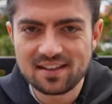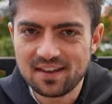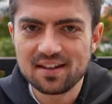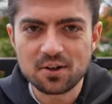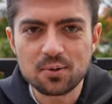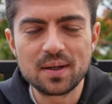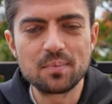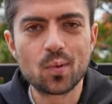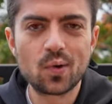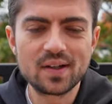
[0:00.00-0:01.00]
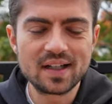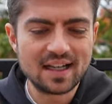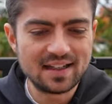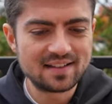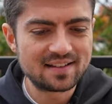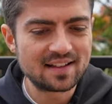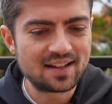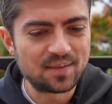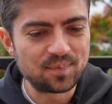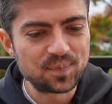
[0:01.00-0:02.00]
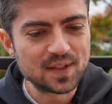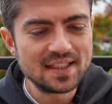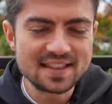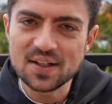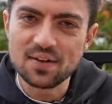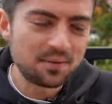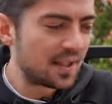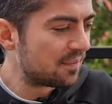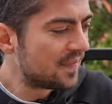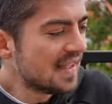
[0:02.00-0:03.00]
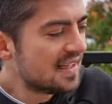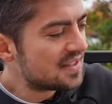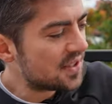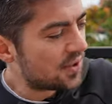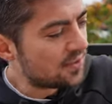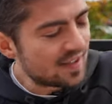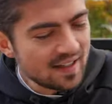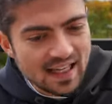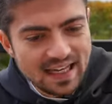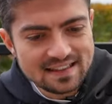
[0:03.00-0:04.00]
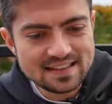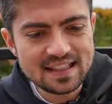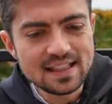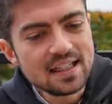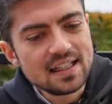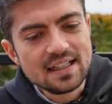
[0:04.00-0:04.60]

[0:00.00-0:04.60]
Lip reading: I think are quite important, and let's go through them. So 1080,